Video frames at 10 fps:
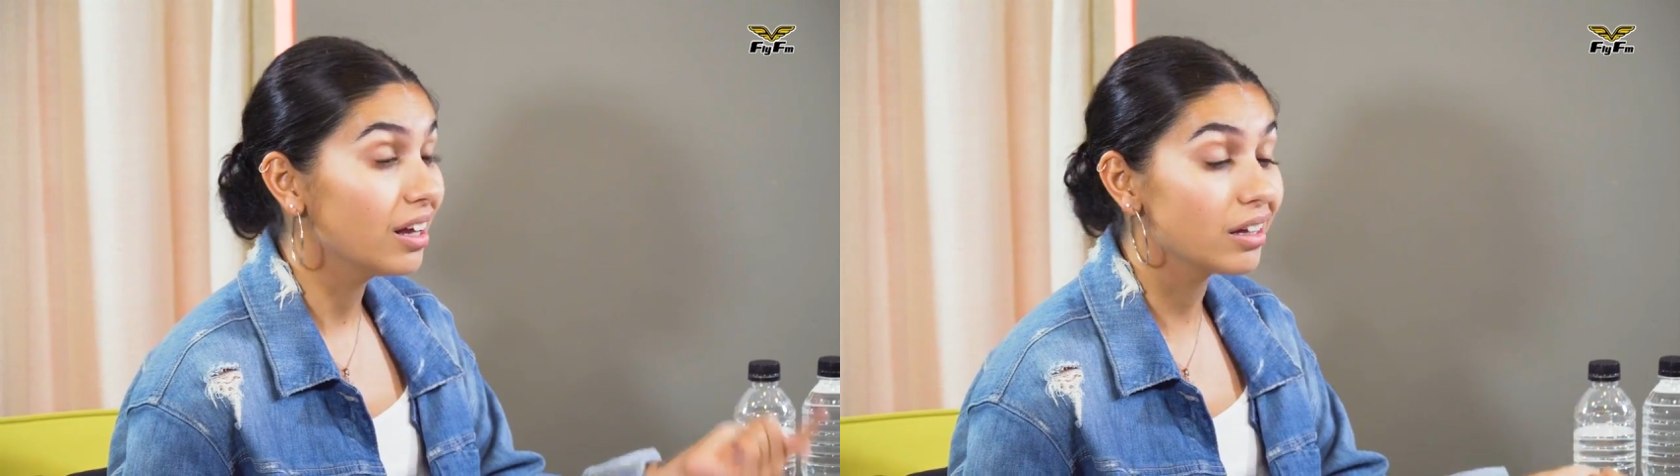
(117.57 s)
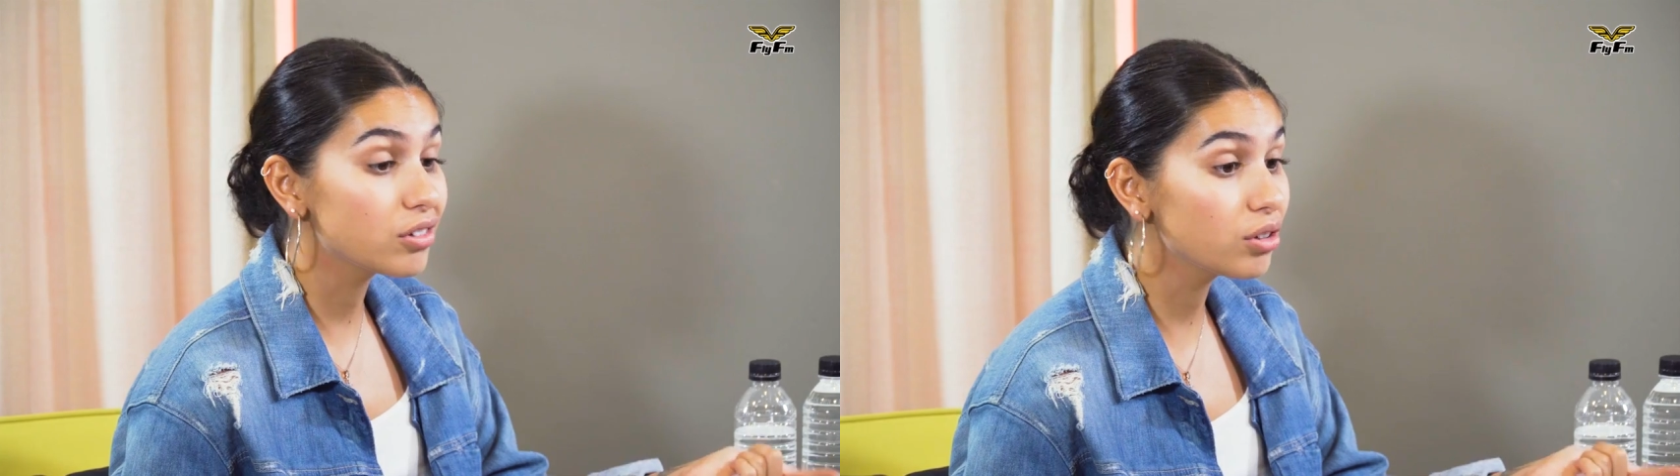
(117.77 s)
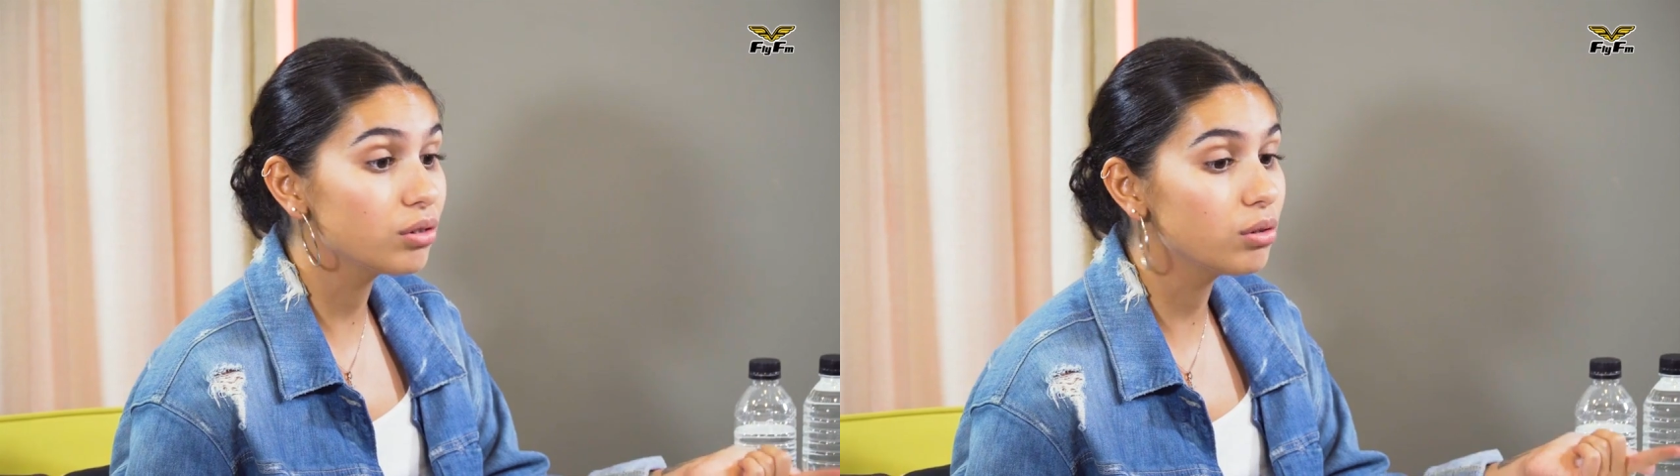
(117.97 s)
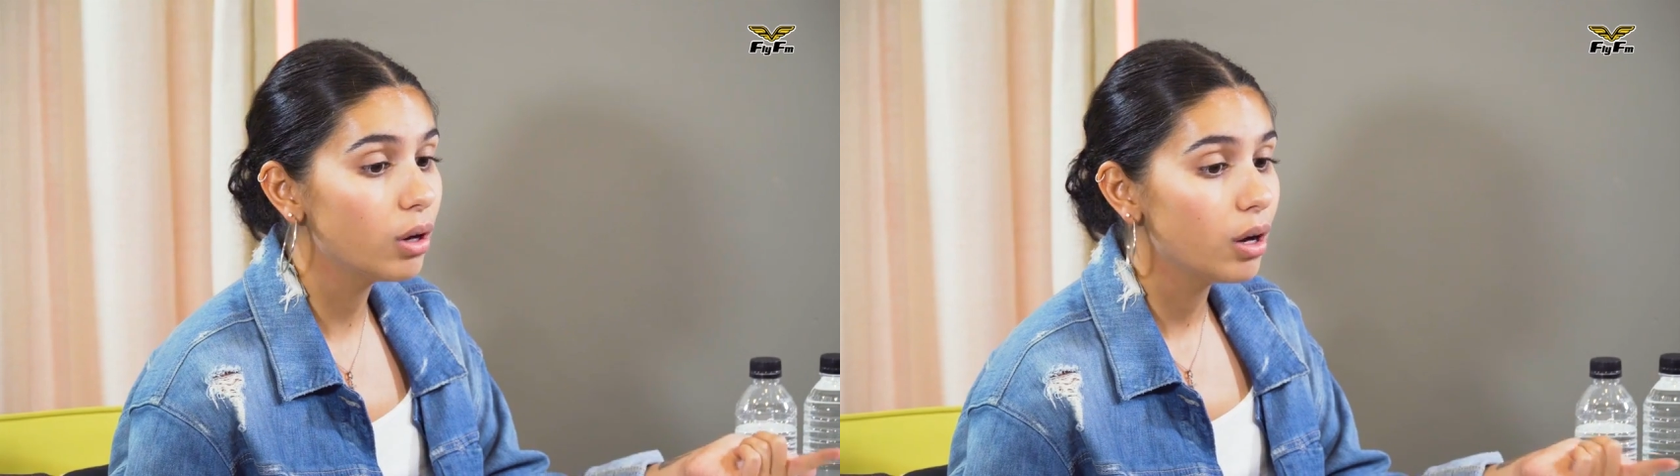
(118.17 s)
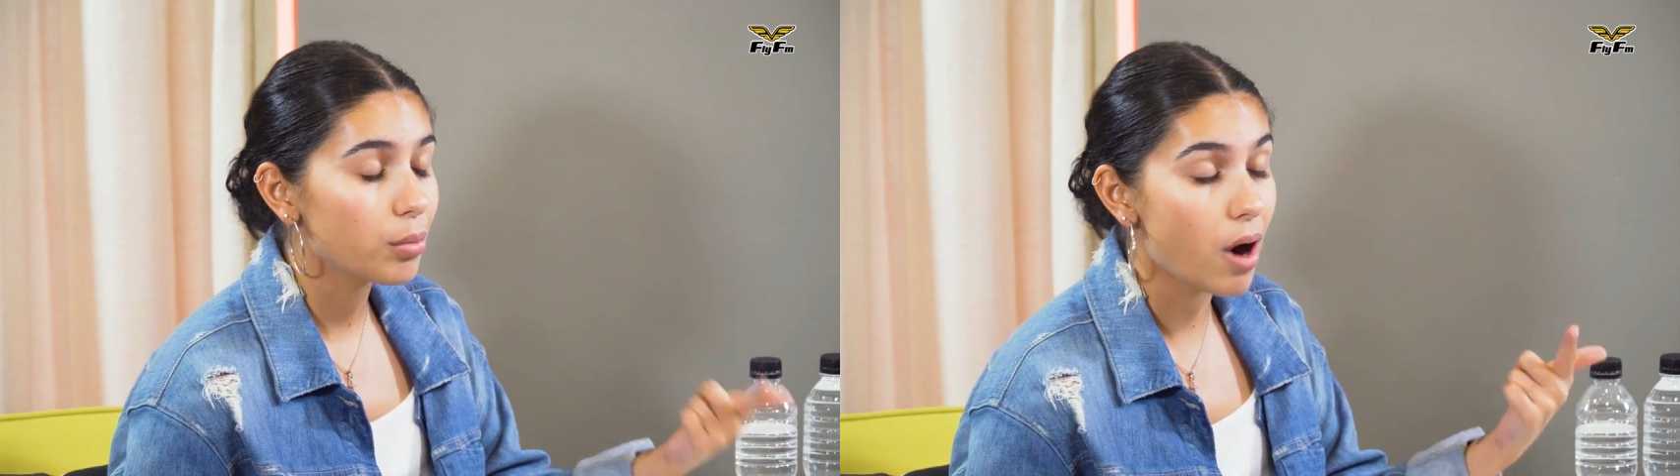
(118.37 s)
and two,
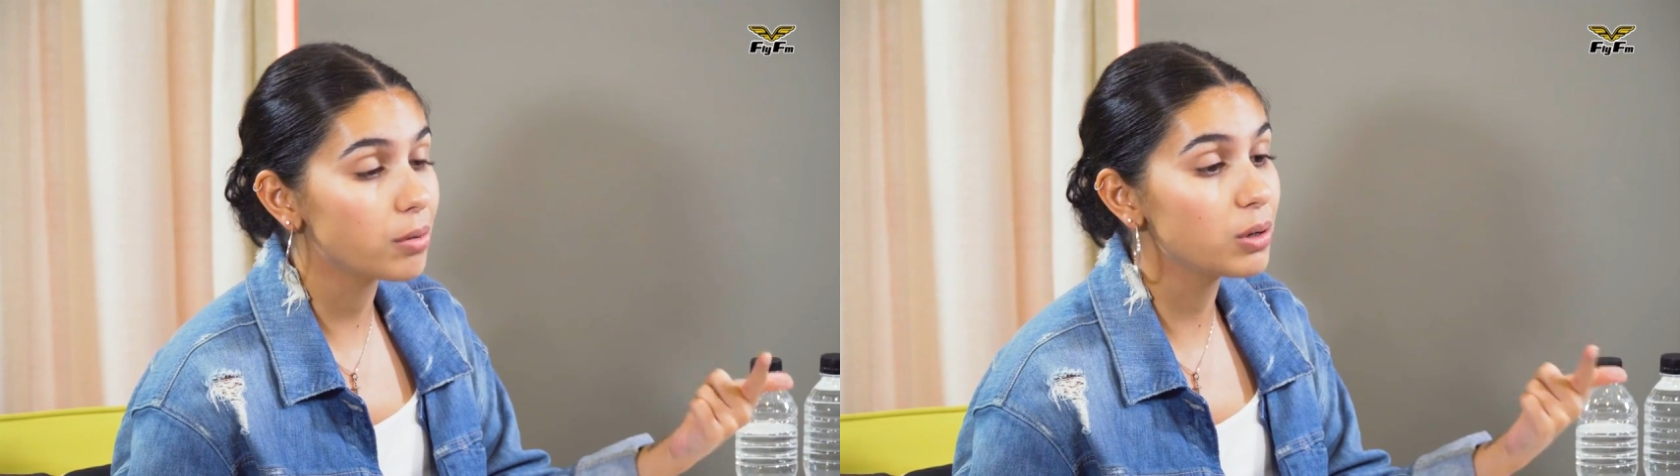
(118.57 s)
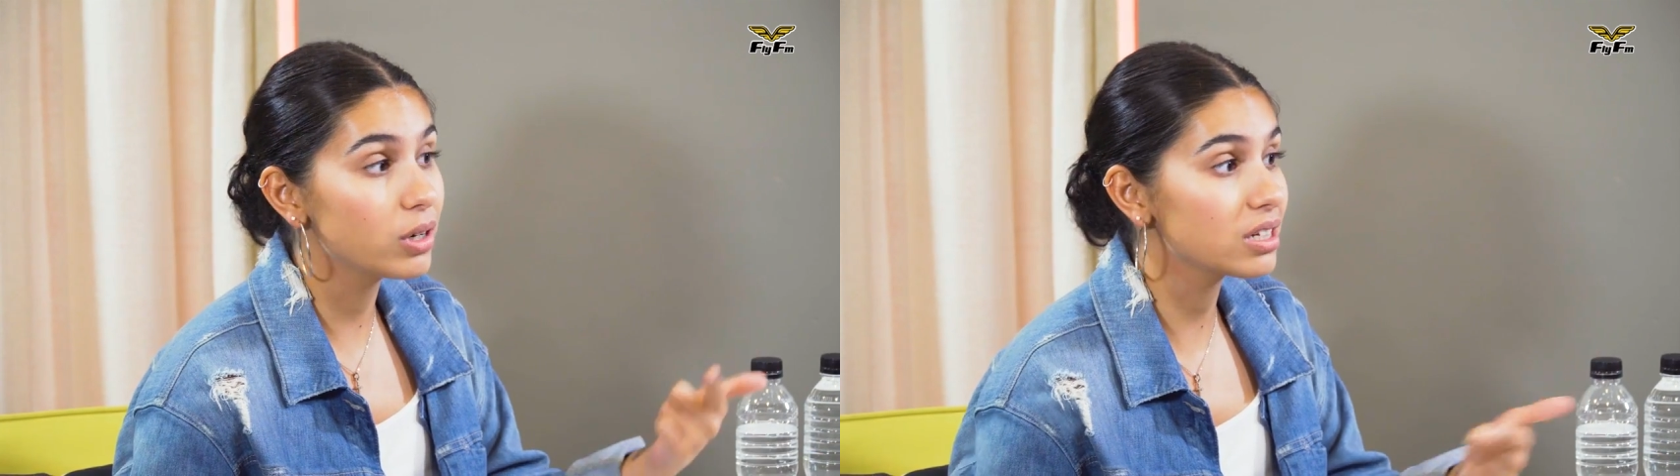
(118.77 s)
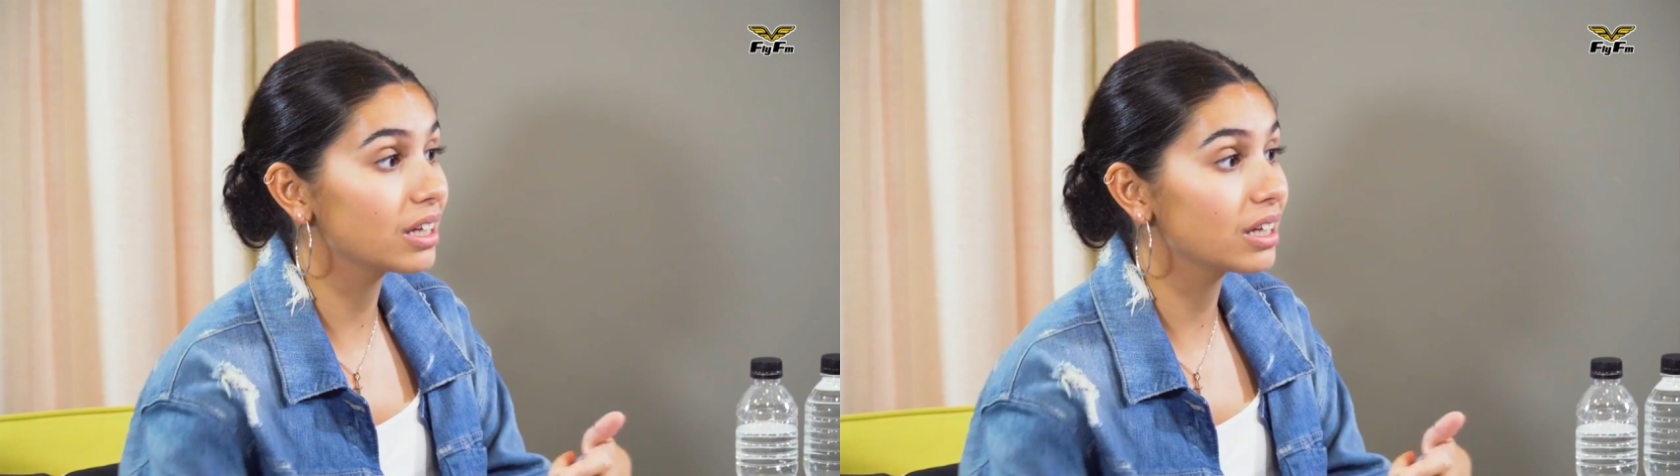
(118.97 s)
probably wish